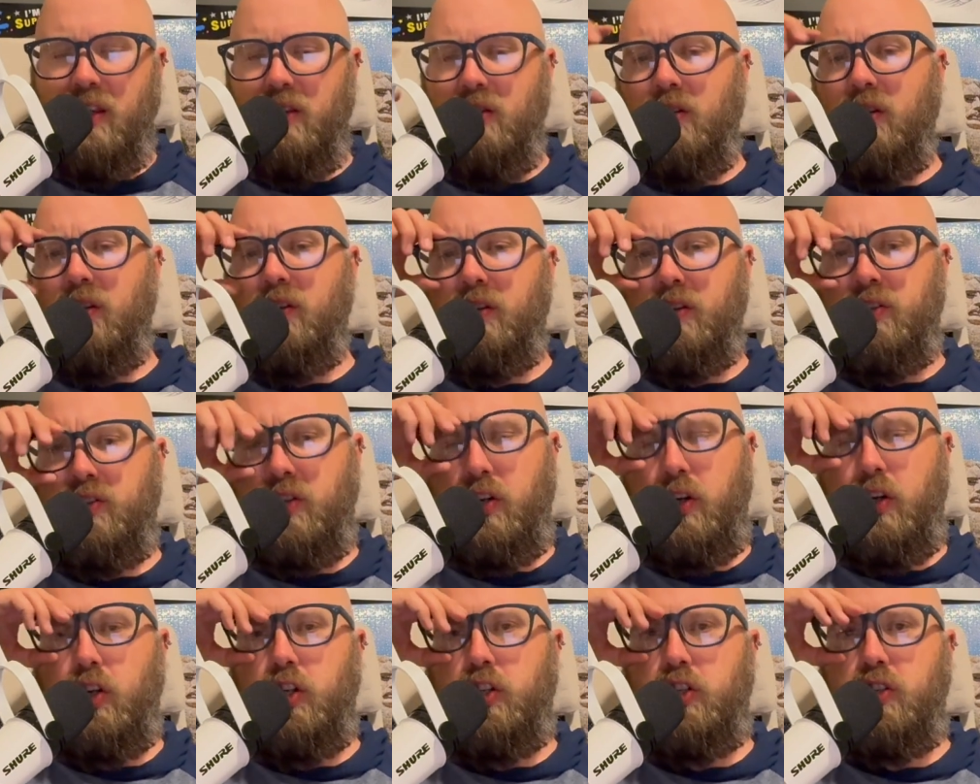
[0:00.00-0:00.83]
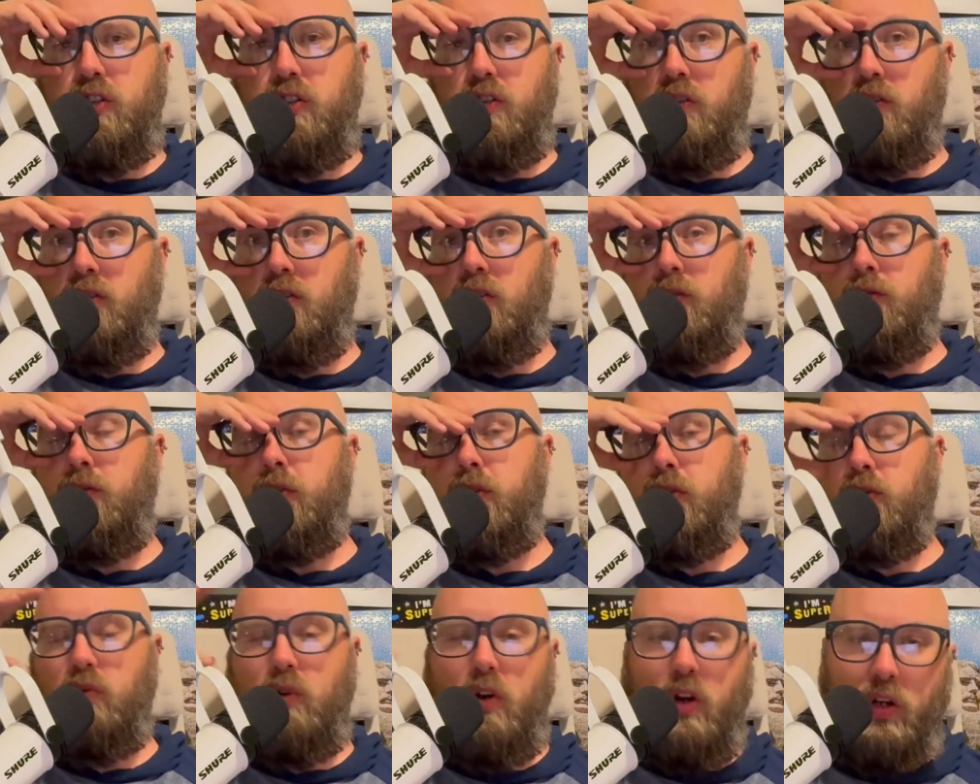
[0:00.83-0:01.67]
You can go to church for
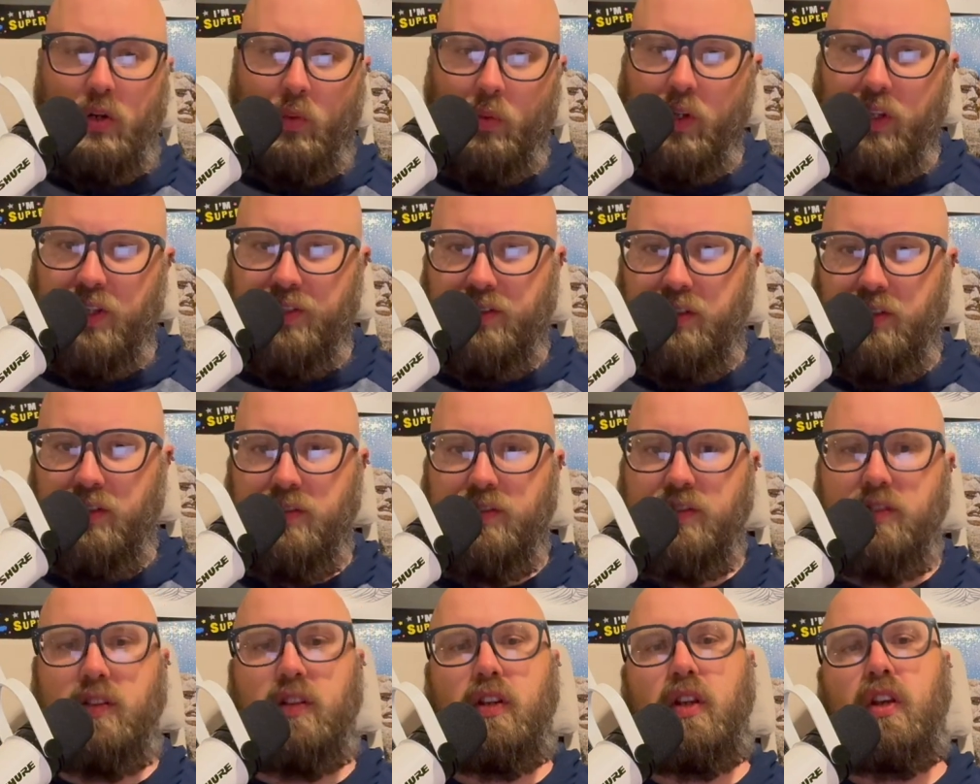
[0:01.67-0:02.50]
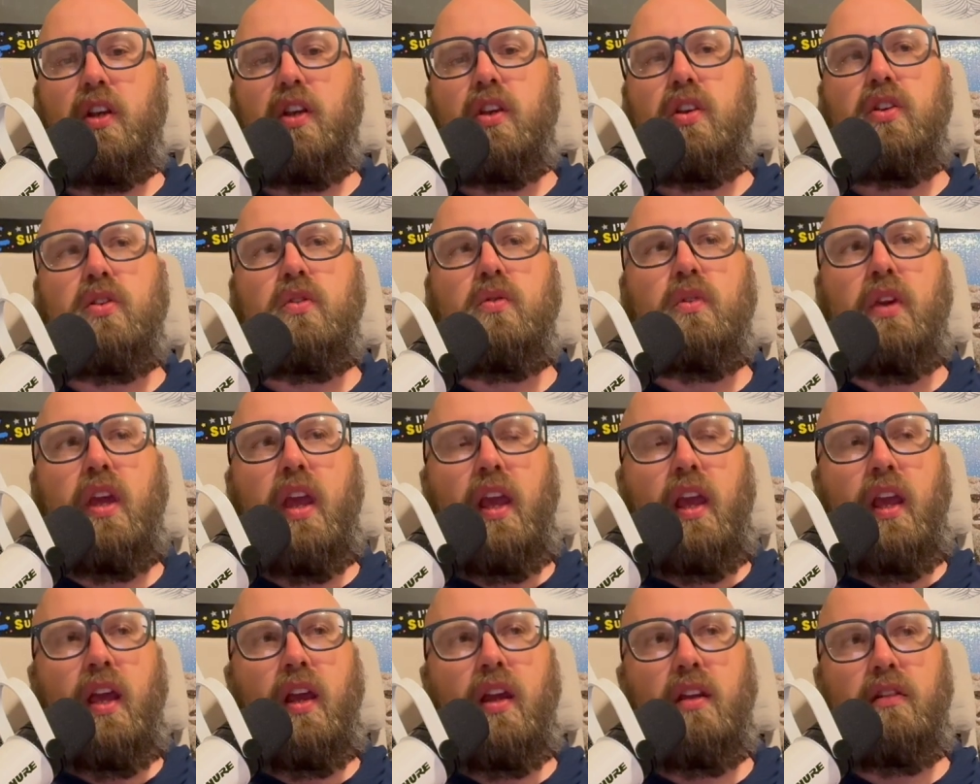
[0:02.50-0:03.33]
the wrong reasons you
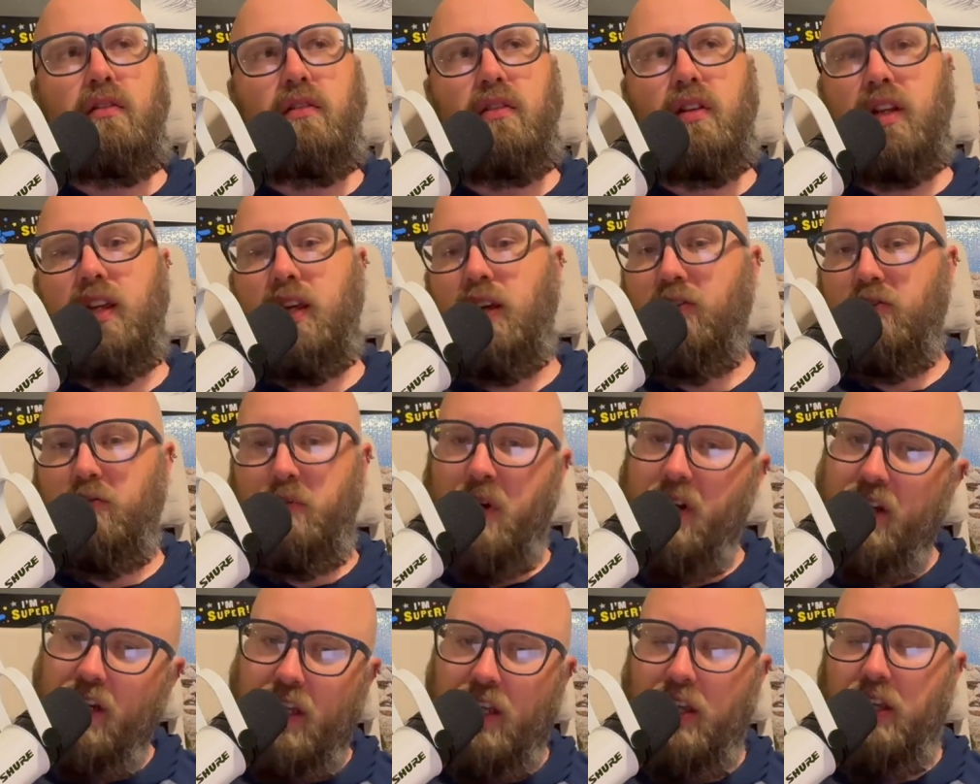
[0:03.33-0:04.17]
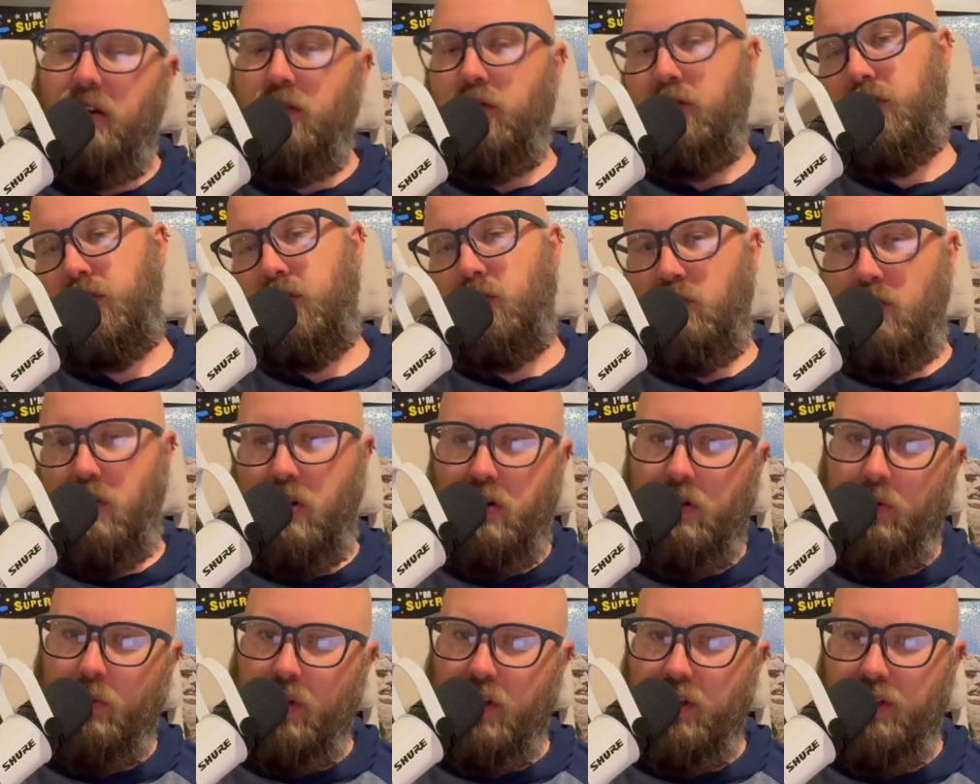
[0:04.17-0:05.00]
can give money for the
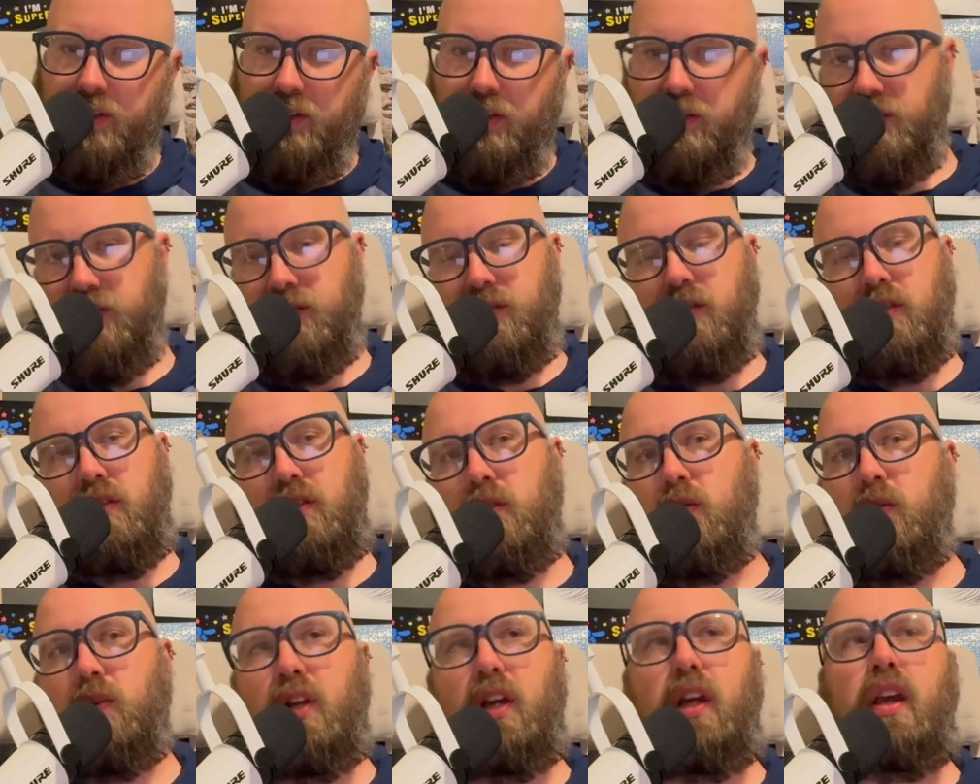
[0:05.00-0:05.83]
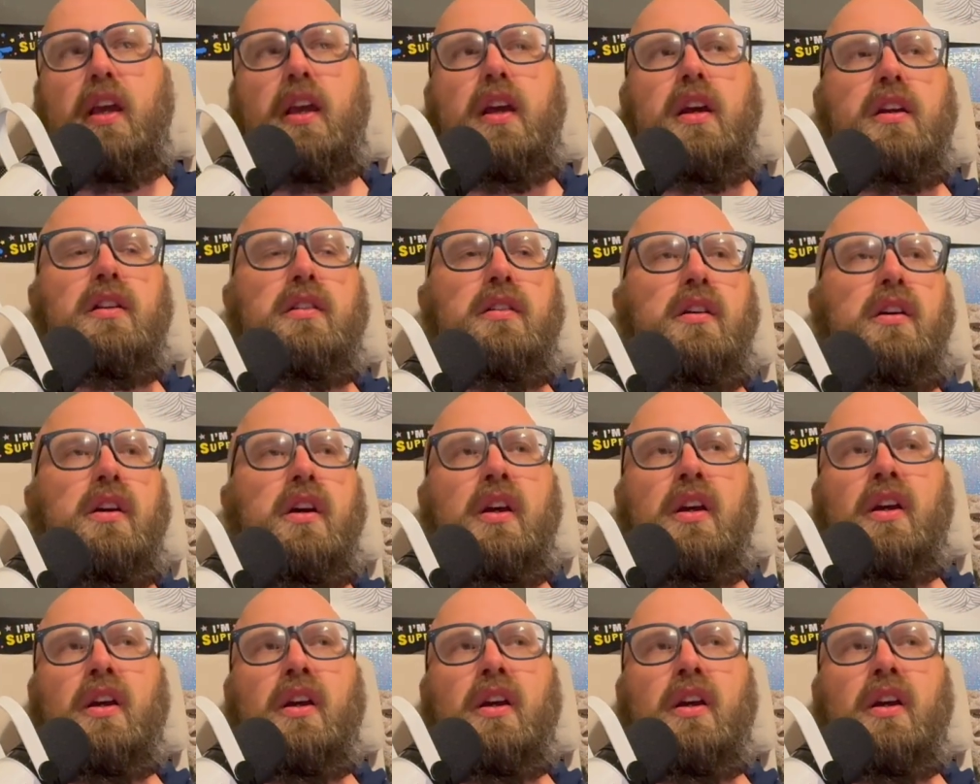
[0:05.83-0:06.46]
wrong reasons. You can